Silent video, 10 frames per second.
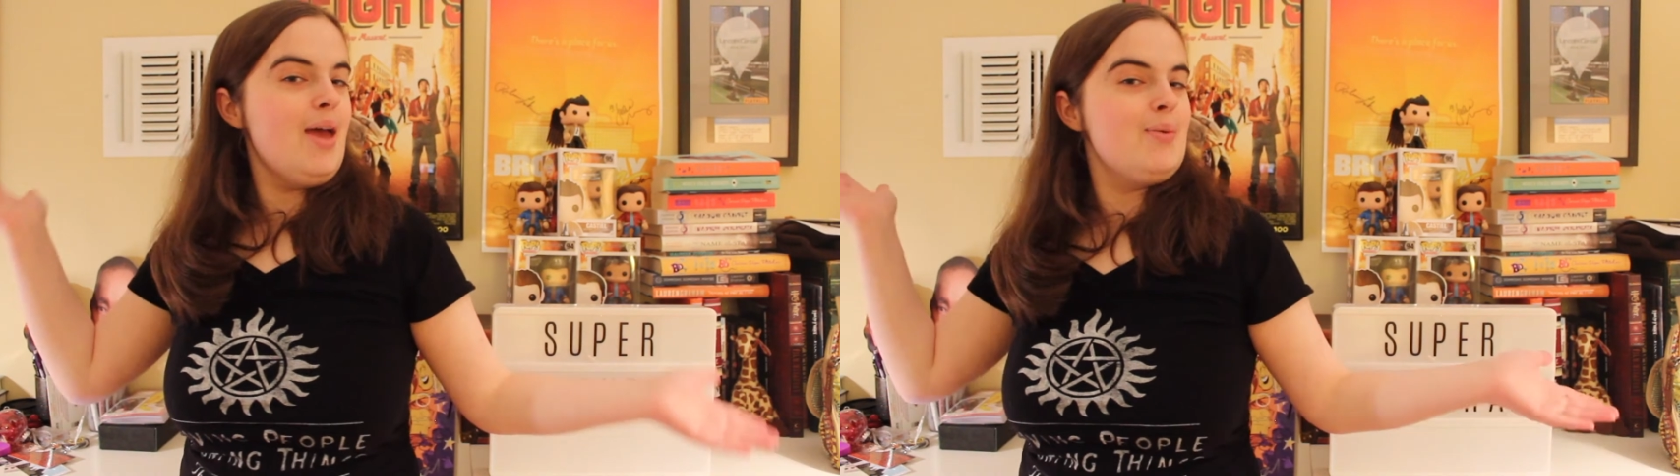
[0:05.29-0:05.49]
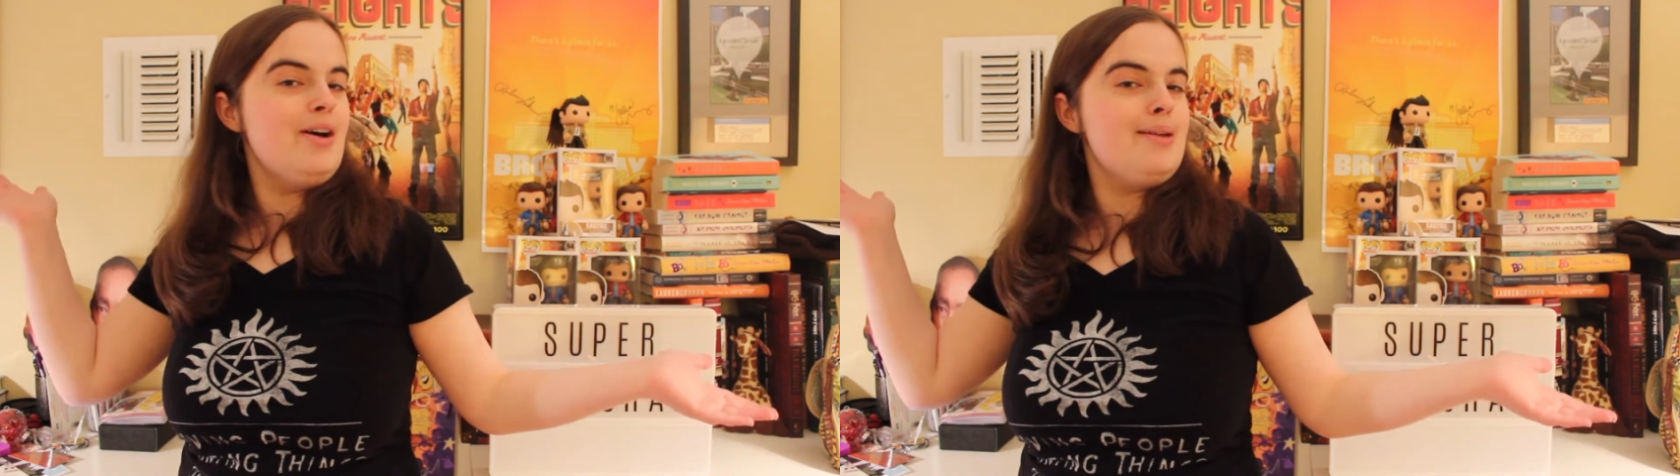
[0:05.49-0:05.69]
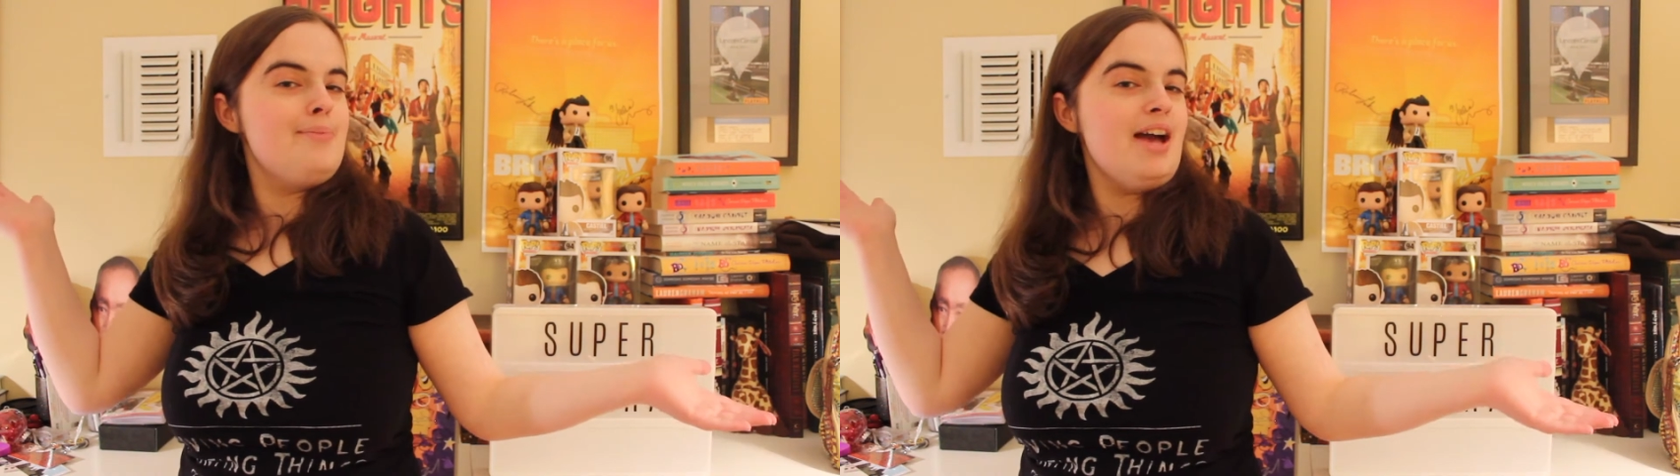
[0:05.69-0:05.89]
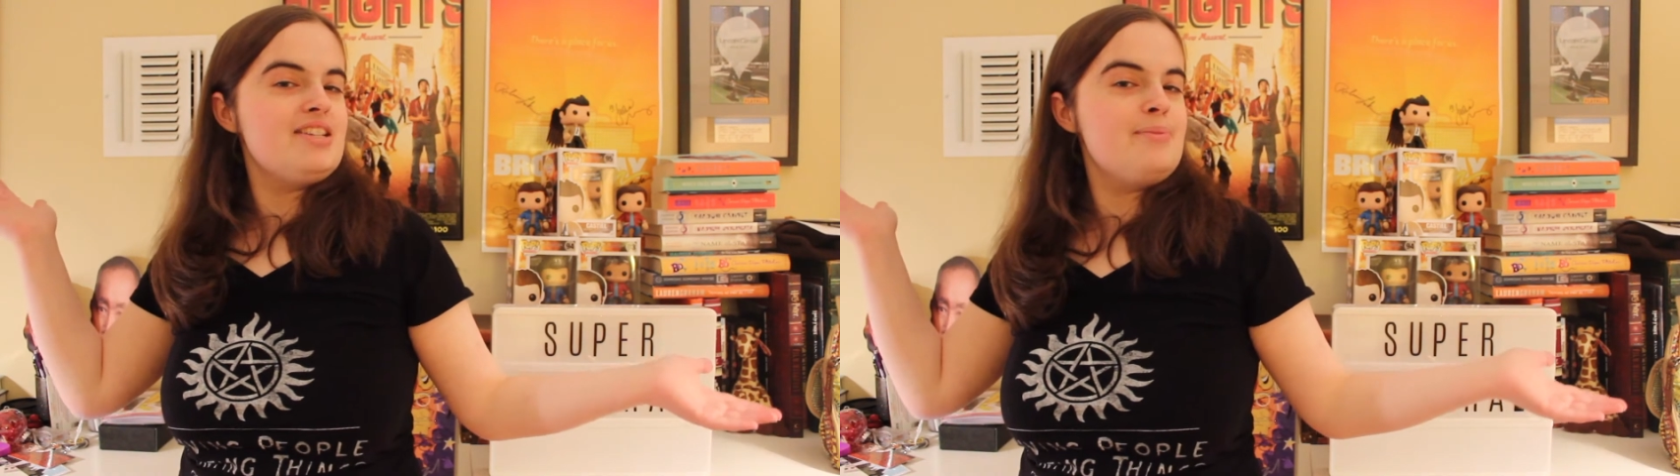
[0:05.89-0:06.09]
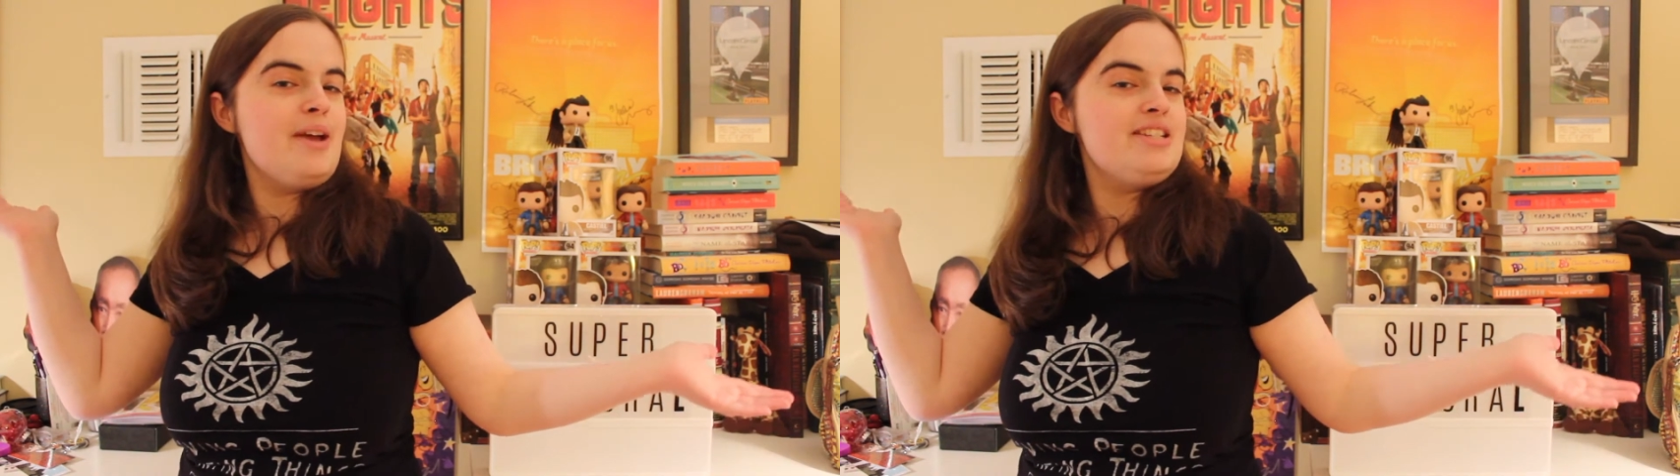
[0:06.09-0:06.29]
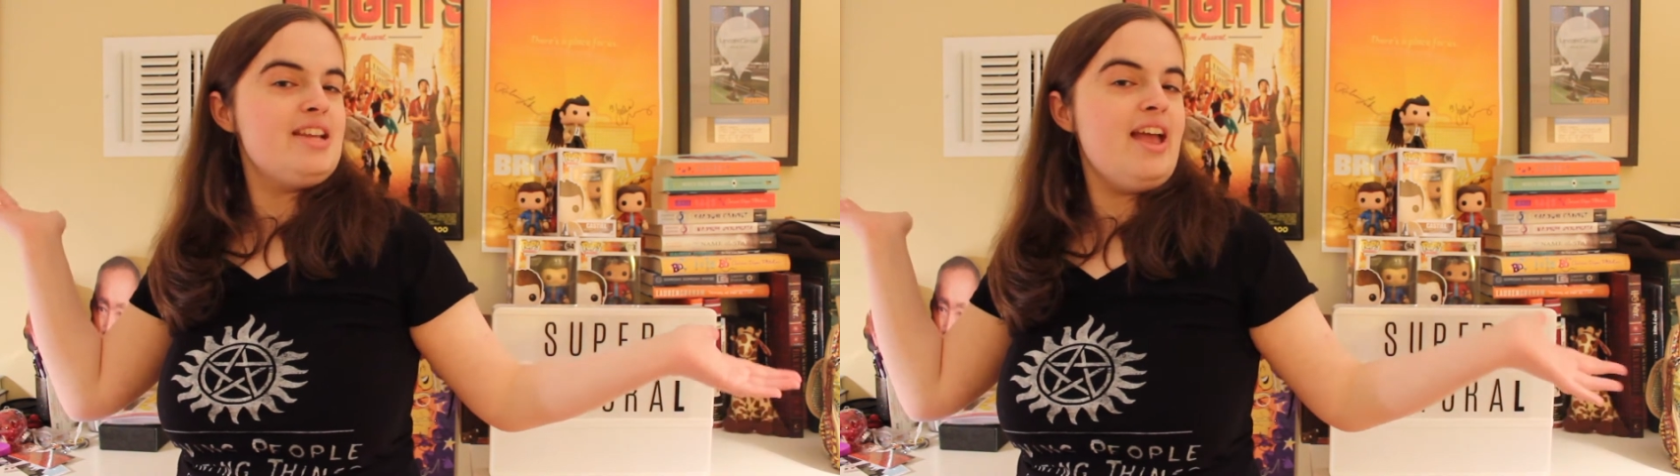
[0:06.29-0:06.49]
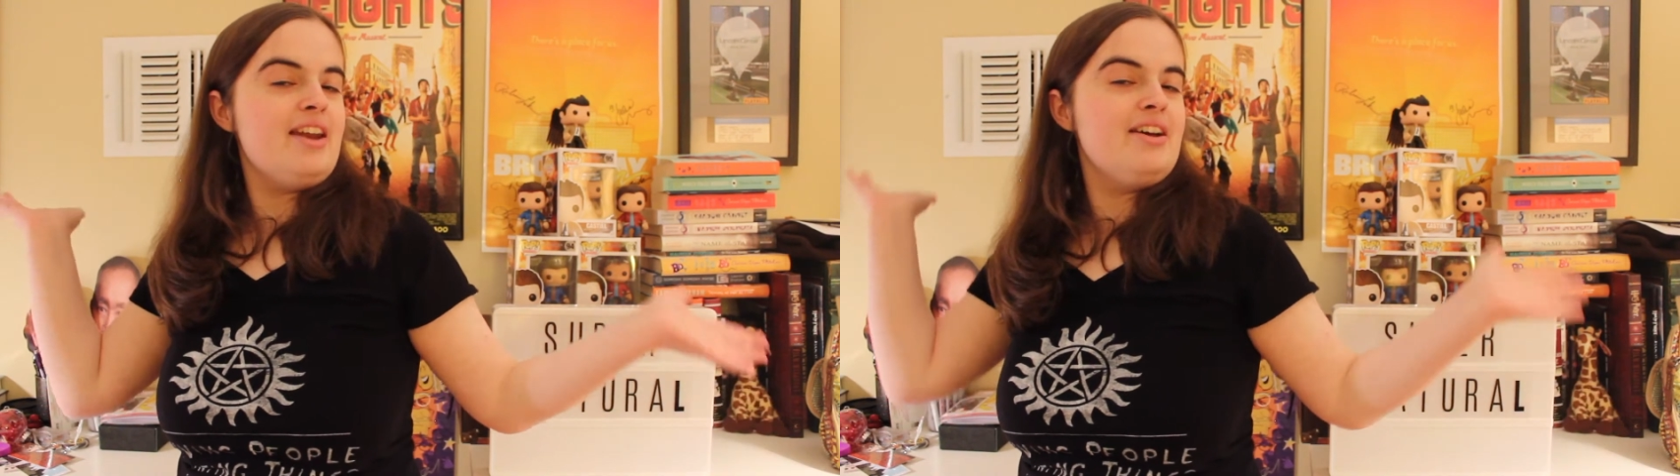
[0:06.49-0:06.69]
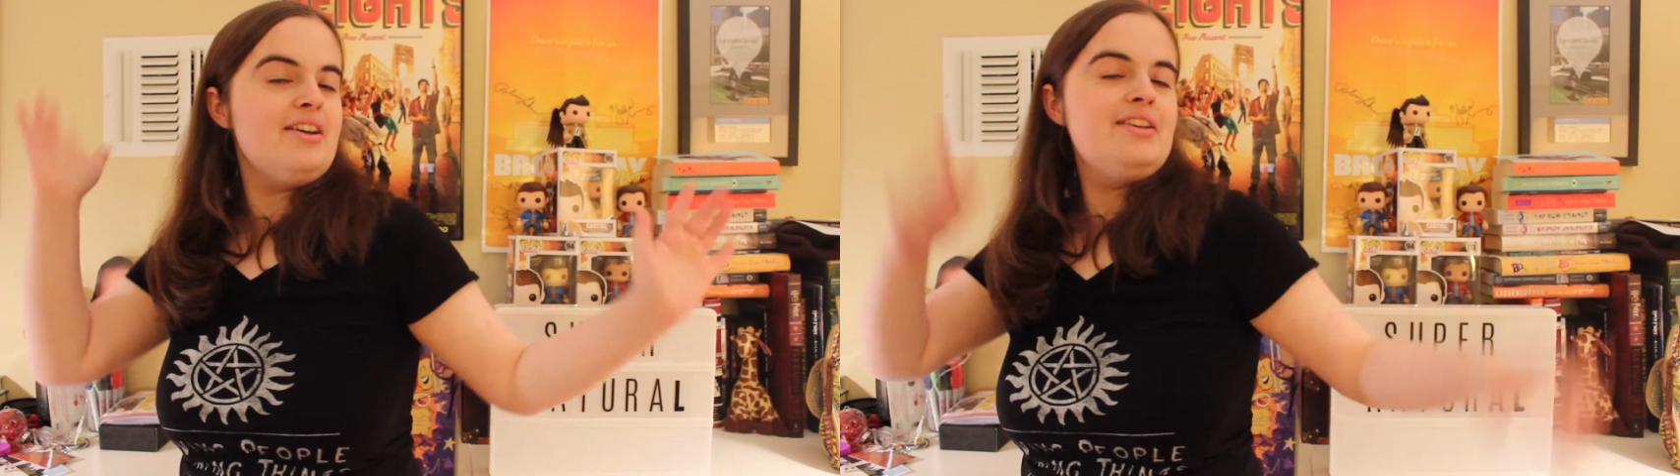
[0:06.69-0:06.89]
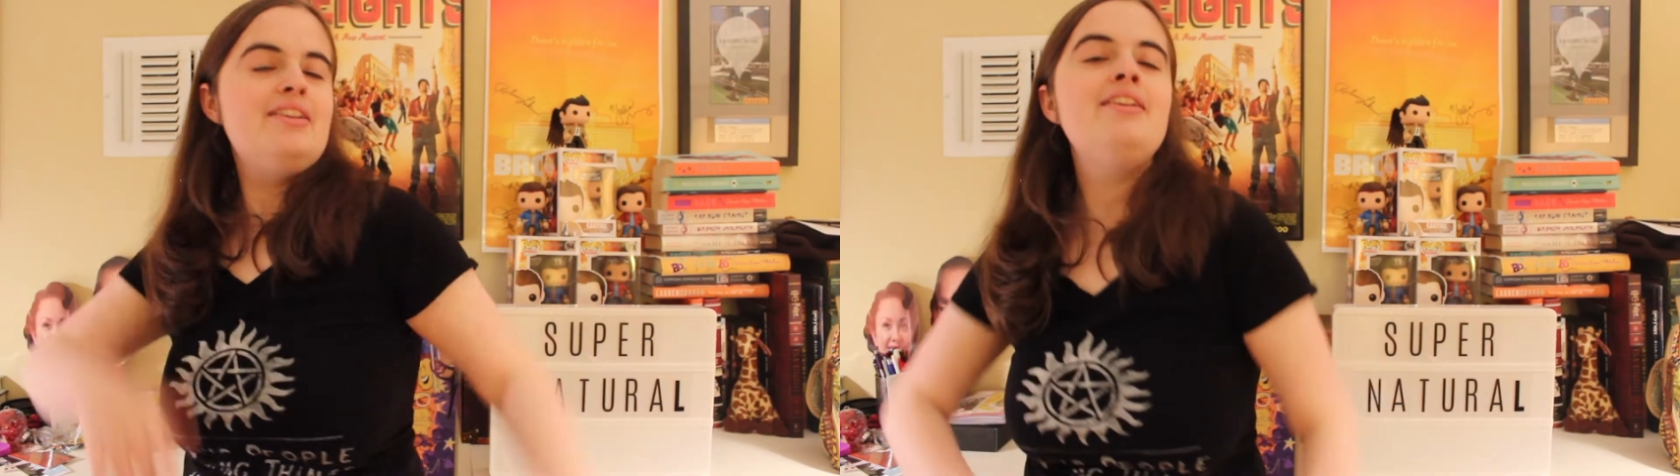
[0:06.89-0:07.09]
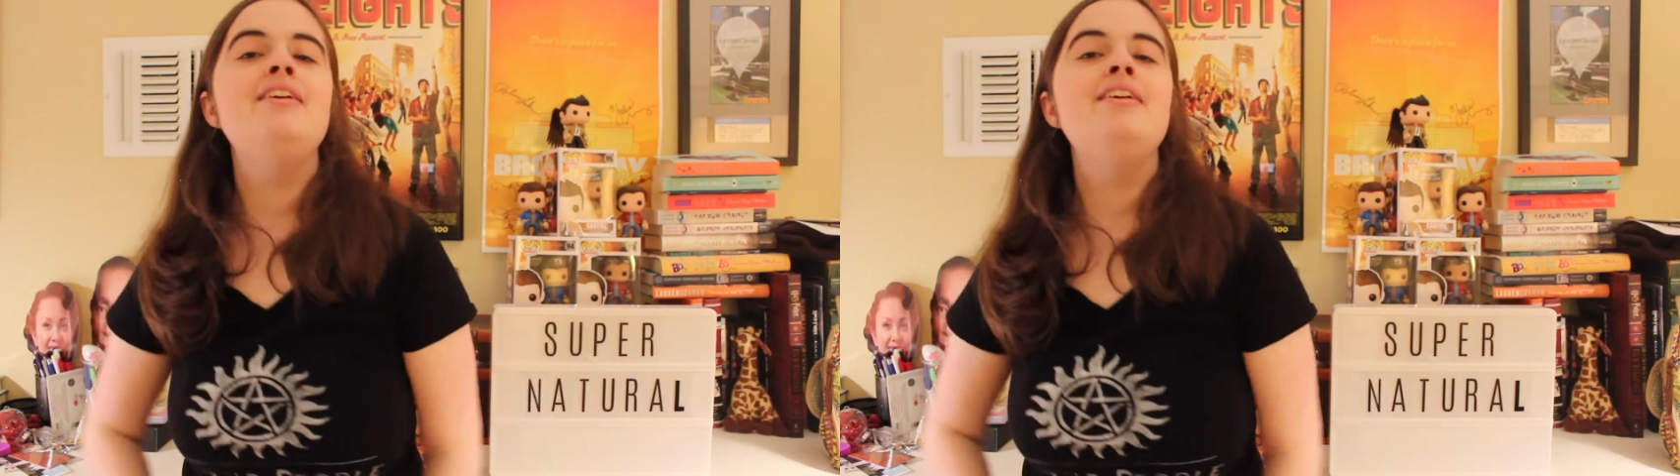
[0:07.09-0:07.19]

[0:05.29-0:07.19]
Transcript: and welcome back to my channel.